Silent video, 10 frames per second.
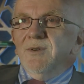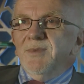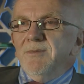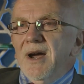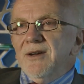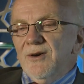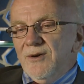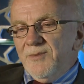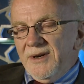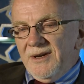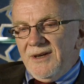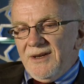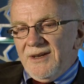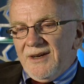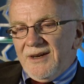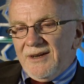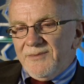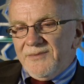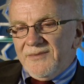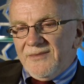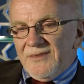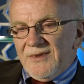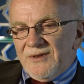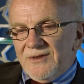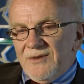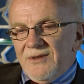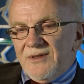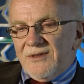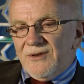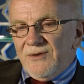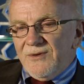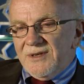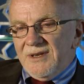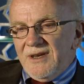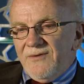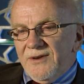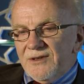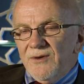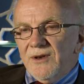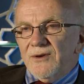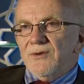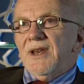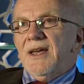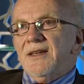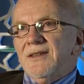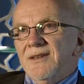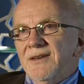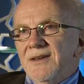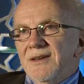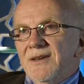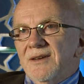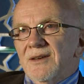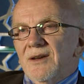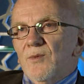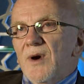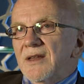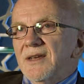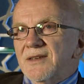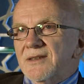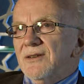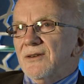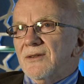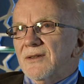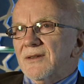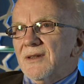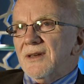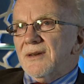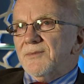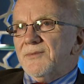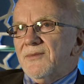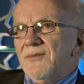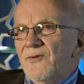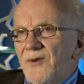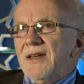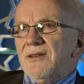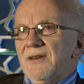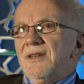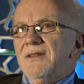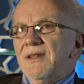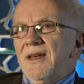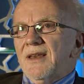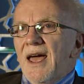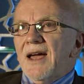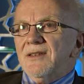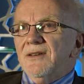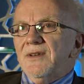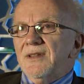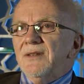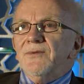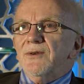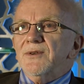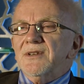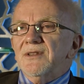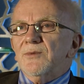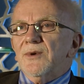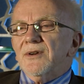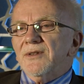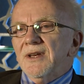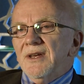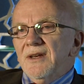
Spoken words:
would be my hope to see Fethullah Gulen, while he is still vital and active and influencing the world,